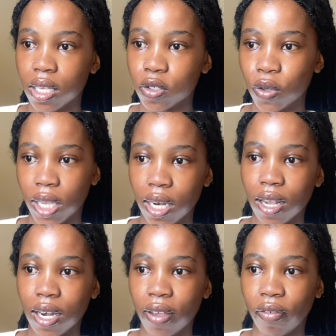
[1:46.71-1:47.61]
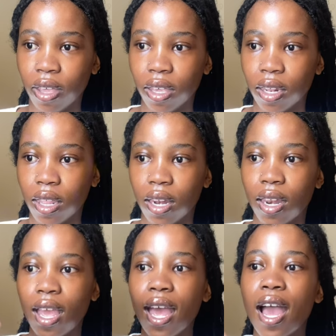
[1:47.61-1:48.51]
So I'm gonna leave it then.
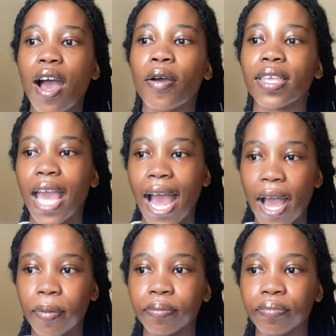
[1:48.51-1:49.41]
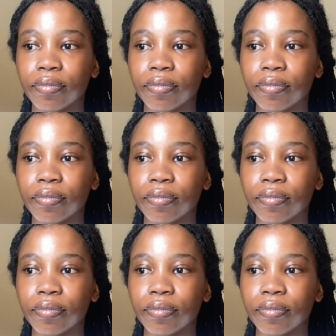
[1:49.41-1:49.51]
Yeah,